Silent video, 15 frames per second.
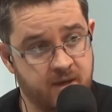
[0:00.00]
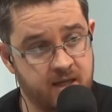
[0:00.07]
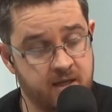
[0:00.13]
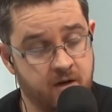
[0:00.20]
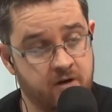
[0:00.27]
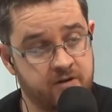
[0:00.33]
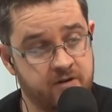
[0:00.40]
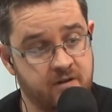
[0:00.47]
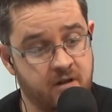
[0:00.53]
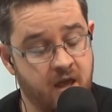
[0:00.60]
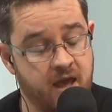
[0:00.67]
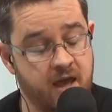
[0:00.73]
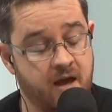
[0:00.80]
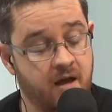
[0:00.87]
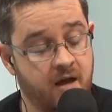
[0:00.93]
And
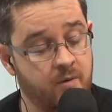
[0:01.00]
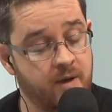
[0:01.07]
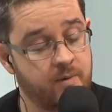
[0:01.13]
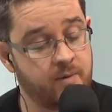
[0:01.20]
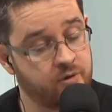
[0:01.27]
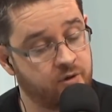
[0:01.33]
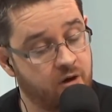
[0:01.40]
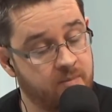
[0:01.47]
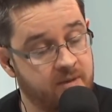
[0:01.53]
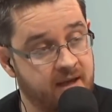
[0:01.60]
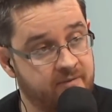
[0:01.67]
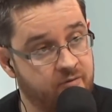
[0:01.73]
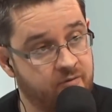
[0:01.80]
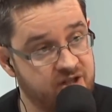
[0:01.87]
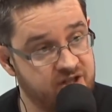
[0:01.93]
Holloway would normally
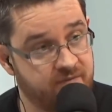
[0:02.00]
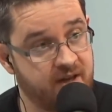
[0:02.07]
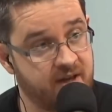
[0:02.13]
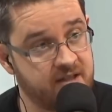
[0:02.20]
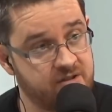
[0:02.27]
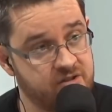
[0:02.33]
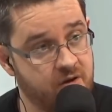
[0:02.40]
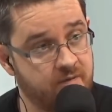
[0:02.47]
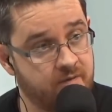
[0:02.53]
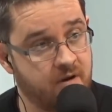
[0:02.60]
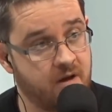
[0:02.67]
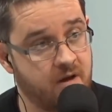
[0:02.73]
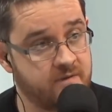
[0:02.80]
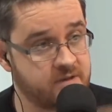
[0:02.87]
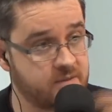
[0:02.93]
have a reach advantage over a
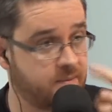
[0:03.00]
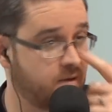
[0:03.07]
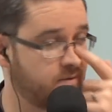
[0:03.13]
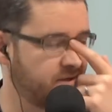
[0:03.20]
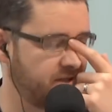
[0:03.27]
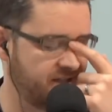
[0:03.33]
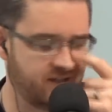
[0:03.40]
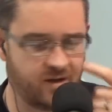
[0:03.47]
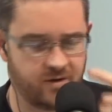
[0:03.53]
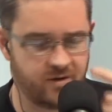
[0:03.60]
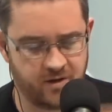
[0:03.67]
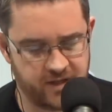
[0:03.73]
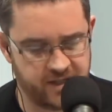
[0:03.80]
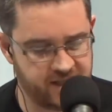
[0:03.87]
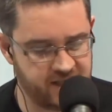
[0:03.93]
lot of his opponents. I think the only
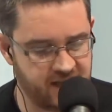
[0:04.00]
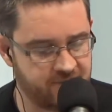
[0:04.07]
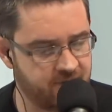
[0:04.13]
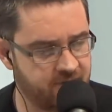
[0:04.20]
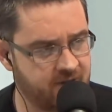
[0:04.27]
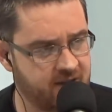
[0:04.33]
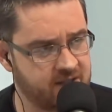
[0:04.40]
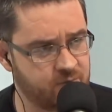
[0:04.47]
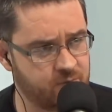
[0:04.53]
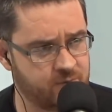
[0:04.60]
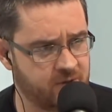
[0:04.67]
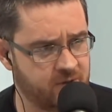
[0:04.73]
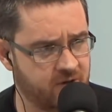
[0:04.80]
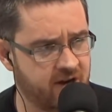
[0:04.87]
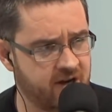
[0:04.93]
guy he didn't have an advantage was
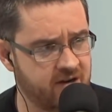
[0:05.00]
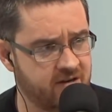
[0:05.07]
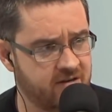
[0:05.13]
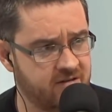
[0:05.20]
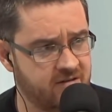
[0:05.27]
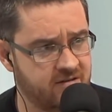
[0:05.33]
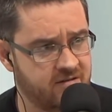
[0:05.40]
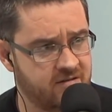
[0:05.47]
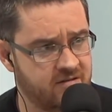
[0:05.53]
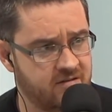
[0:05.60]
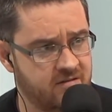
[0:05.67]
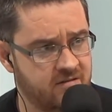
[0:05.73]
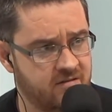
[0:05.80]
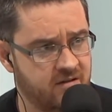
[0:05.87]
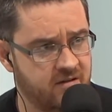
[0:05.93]
McGregor.
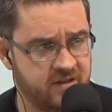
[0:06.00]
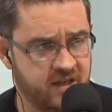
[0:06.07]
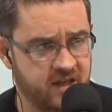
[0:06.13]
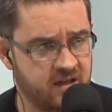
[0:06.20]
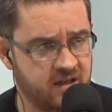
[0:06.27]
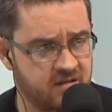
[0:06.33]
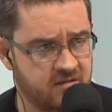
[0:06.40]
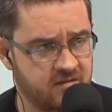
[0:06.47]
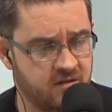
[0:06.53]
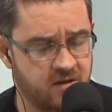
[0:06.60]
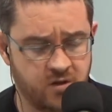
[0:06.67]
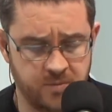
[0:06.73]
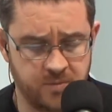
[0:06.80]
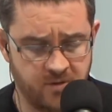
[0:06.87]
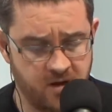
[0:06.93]
Yeah, I think. Yeah, I
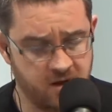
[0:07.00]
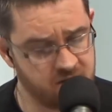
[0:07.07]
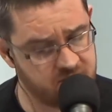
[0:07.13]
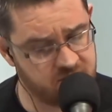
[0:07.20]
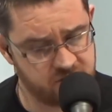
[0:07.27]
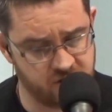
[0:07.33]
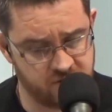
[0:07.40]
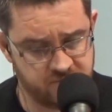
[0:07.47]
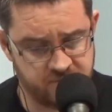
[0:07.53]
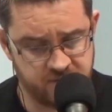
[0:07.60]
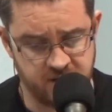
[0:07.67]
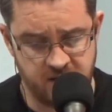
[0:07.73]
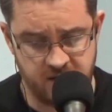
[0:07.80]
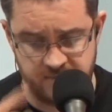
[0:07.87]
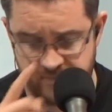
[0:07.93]
could be wrong. Big
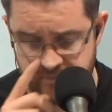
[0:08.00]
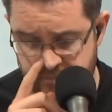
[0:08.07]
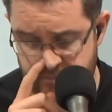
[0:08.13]
possibly.